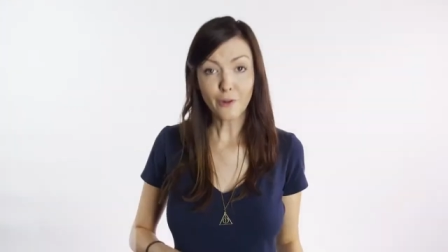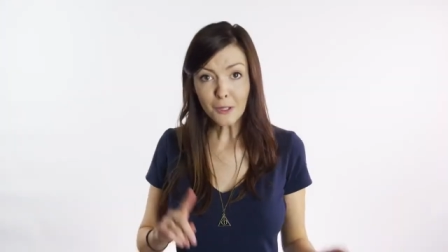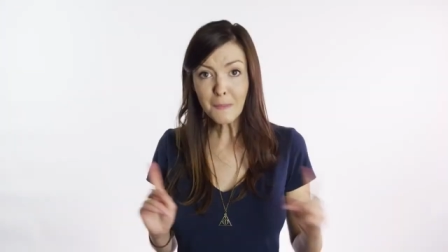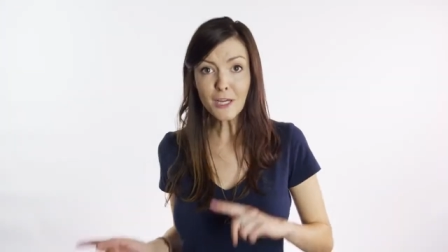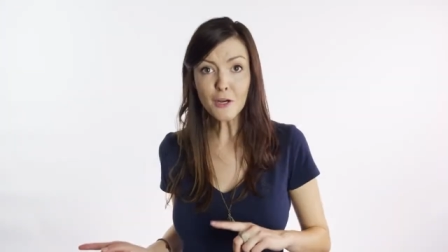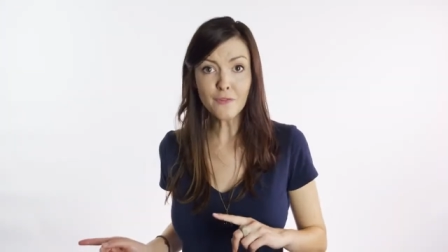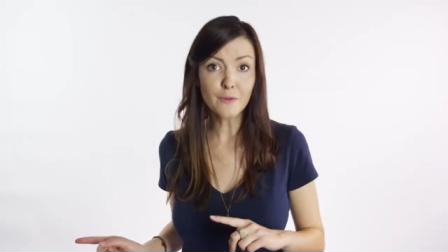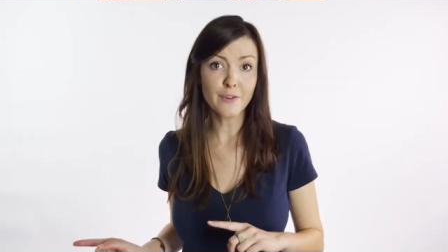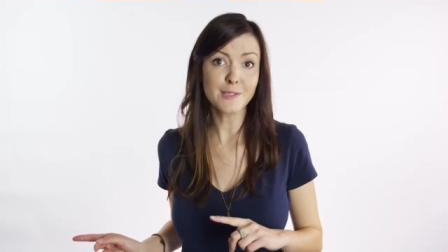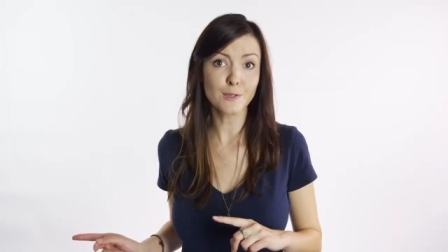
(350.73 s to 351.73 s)
Follow me over
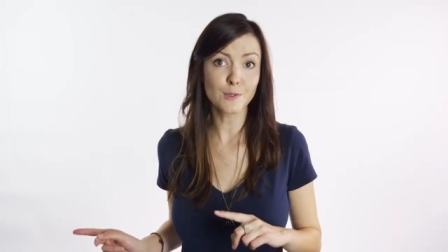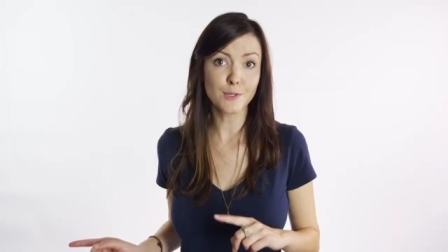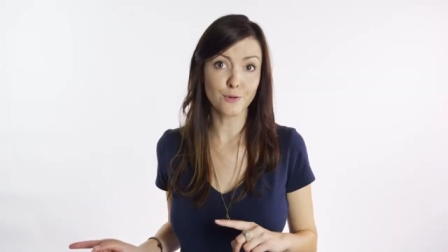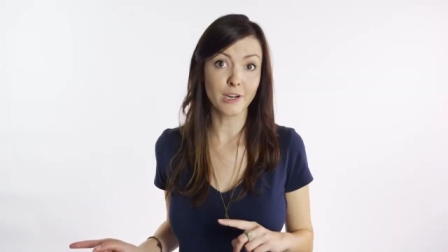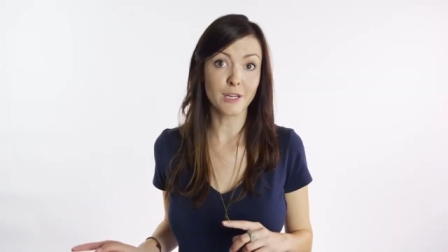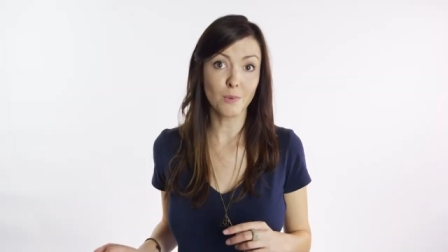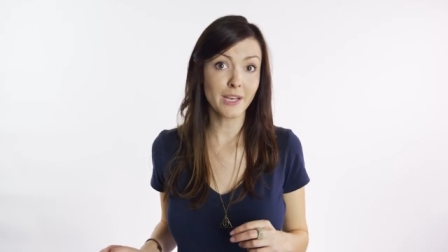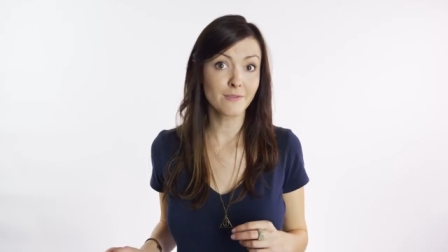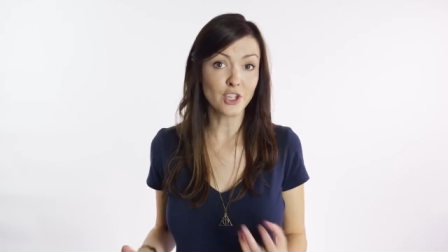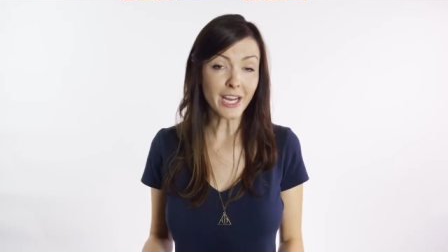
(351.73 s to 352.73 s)
to Vsauce3,
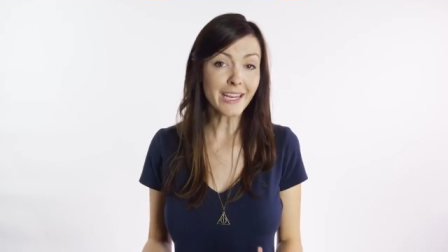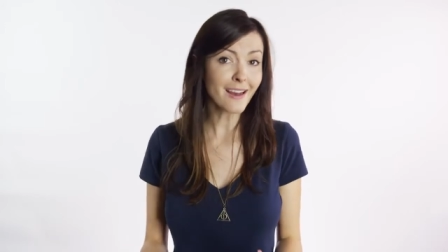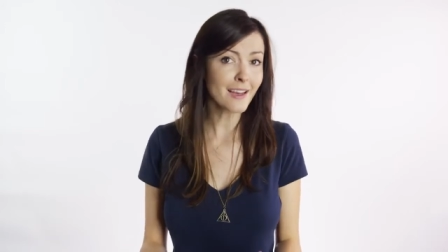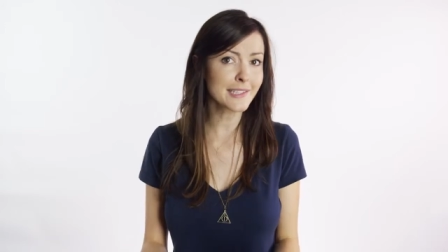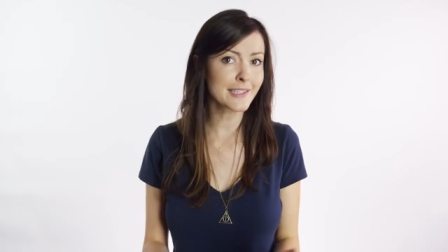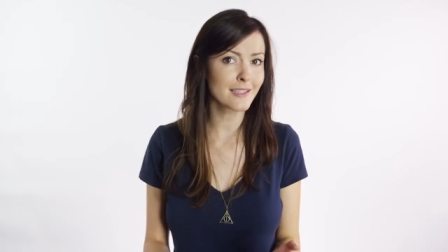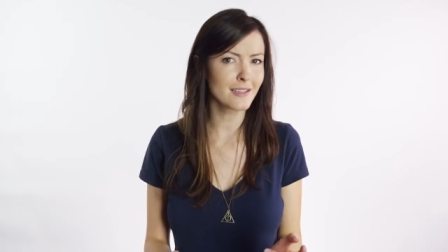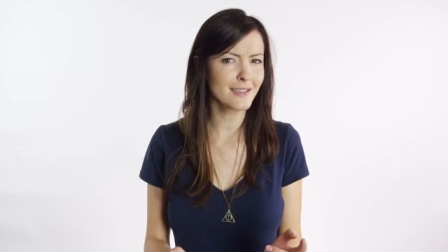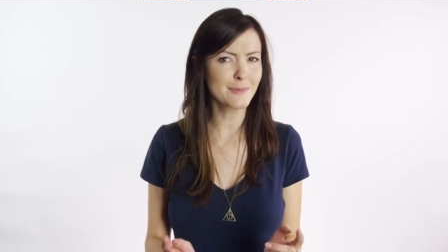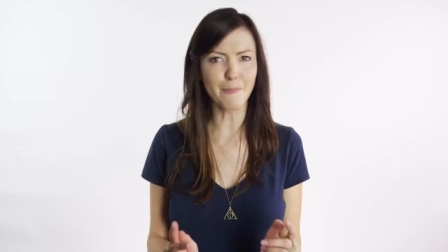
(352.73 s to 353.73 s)
where Jake asks,
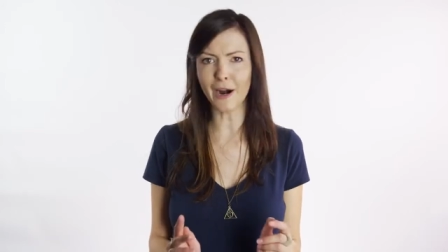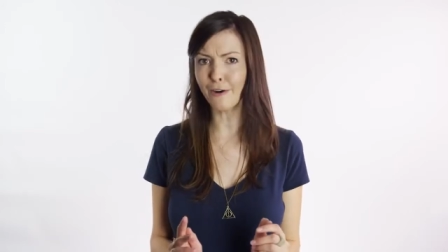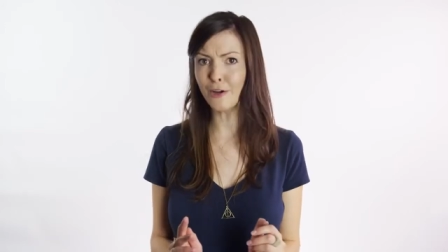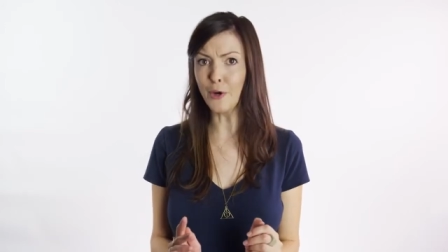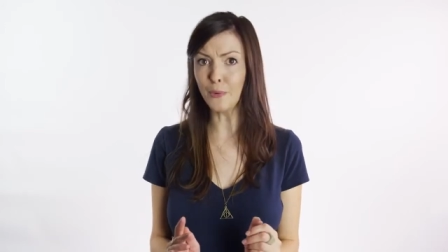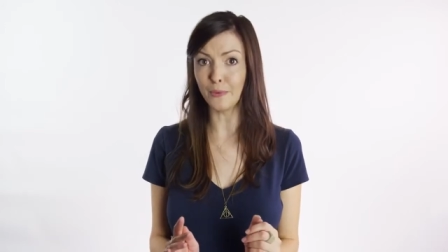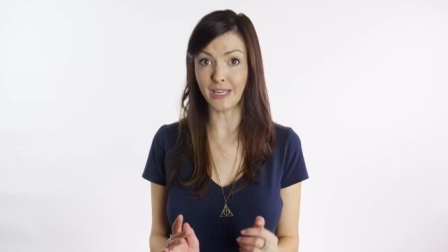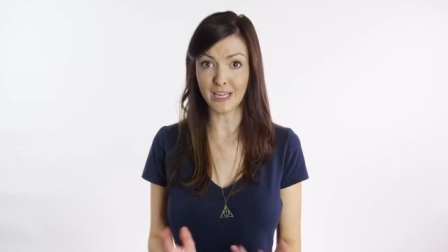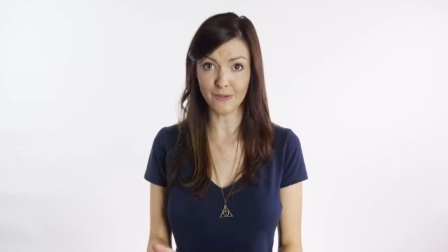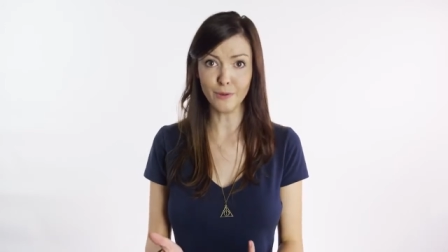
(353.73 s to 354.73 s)
is Mario
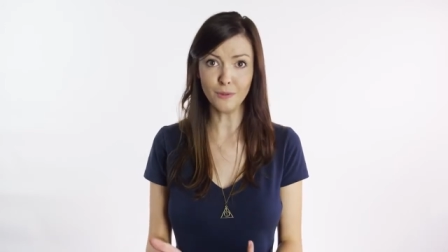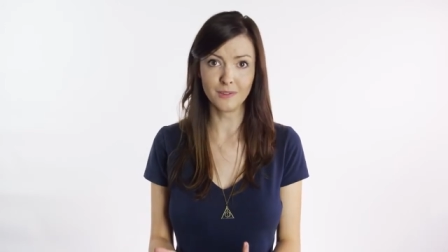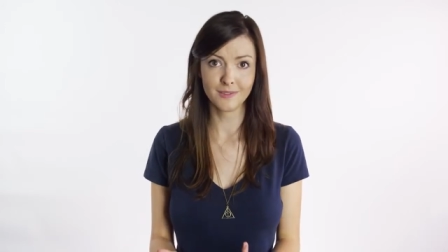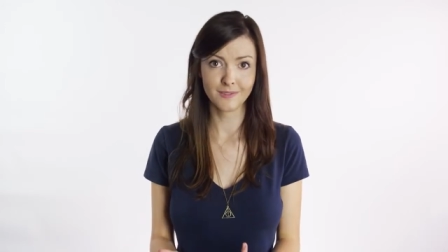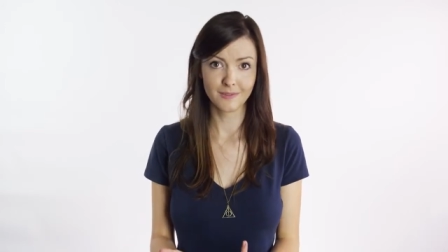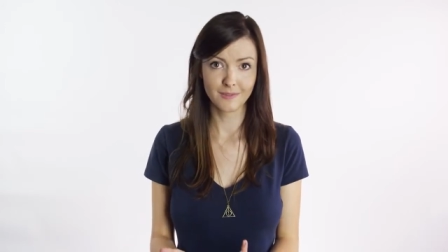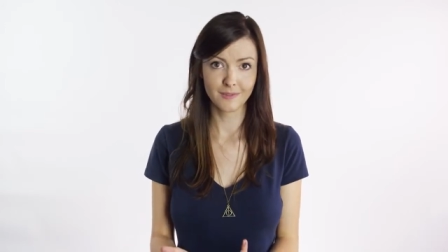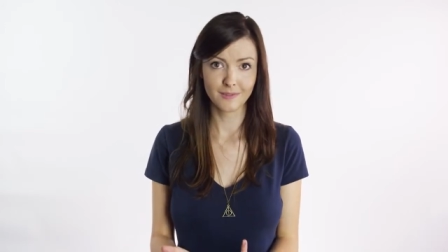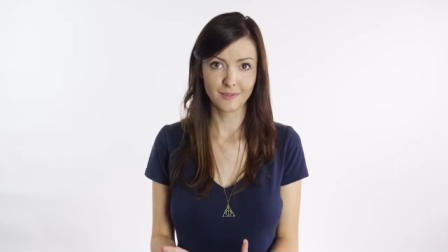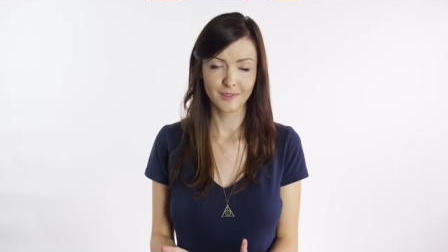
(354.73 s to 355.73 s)
evil?
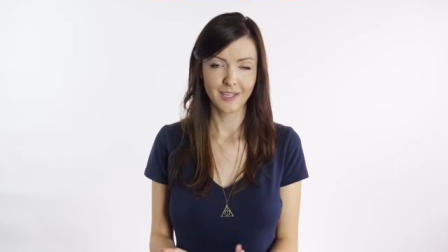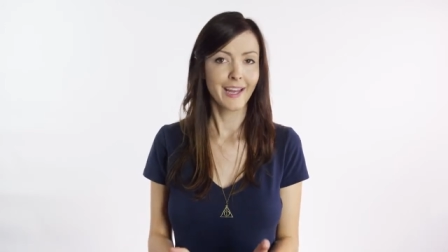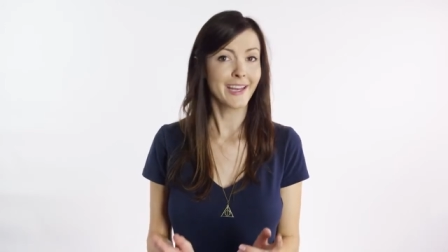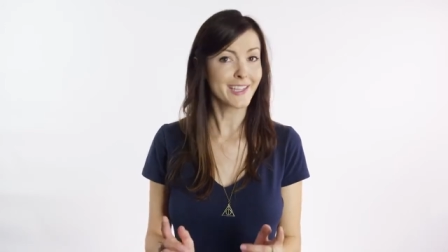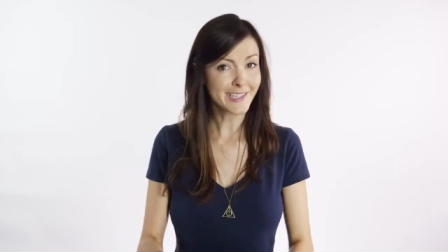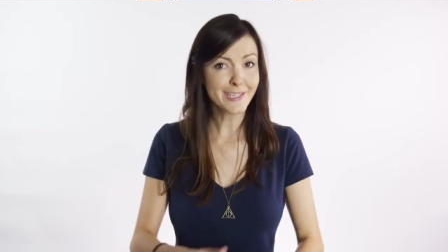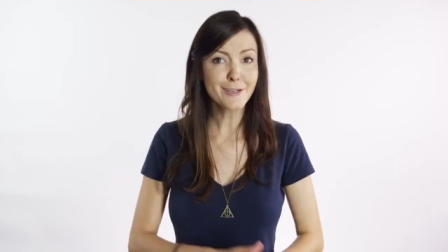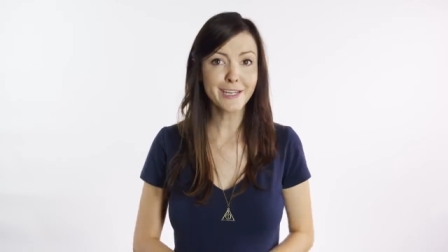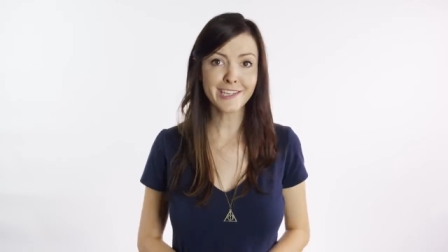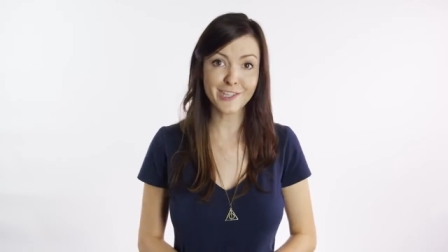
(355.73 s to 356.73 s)
And
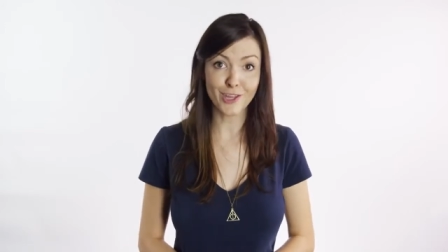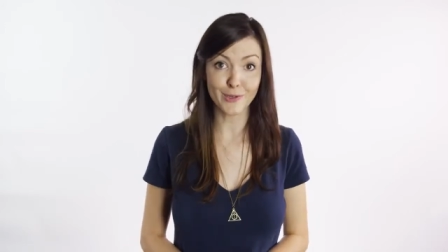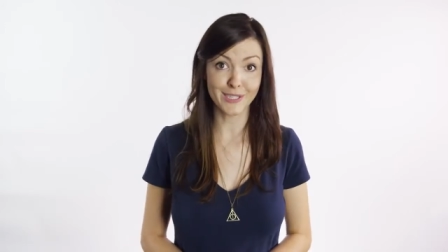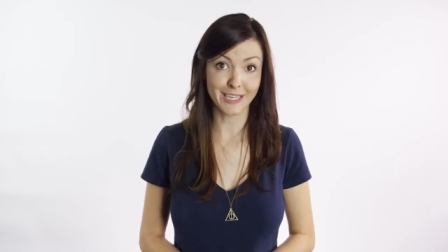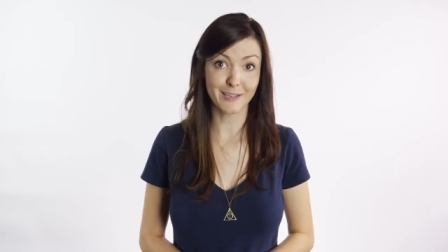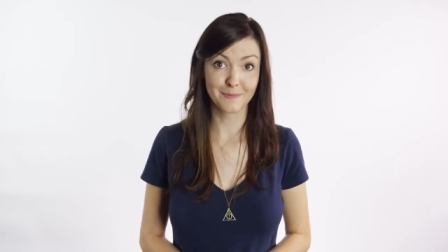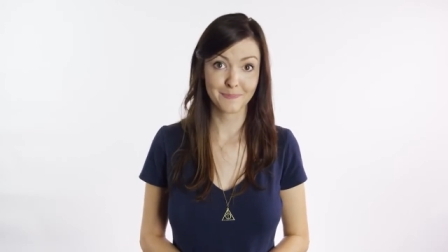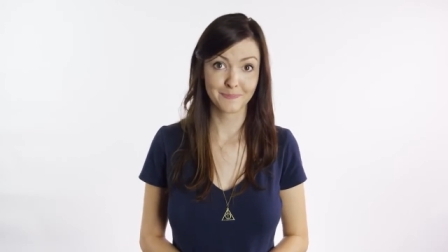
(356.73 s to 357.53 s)
see you next Thursday.